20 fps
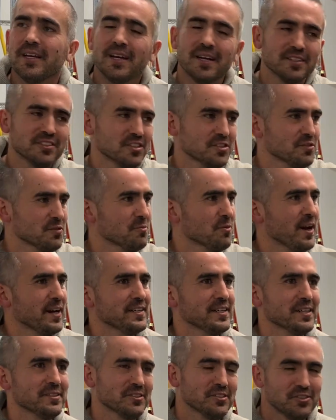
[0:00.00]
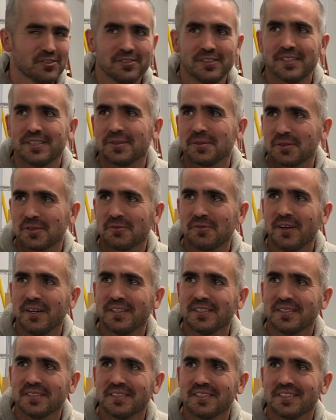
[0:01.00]
just from right down the street. It was fun
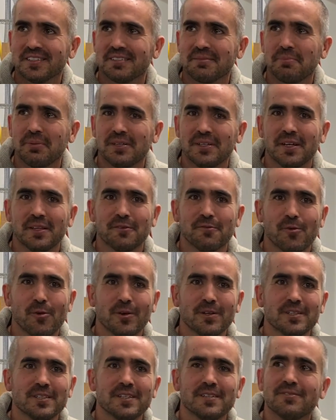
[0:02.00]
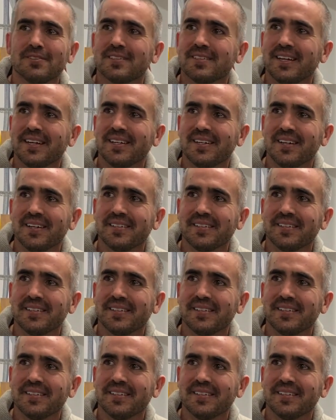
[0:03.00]
to just put it on the forklift and take it on down here.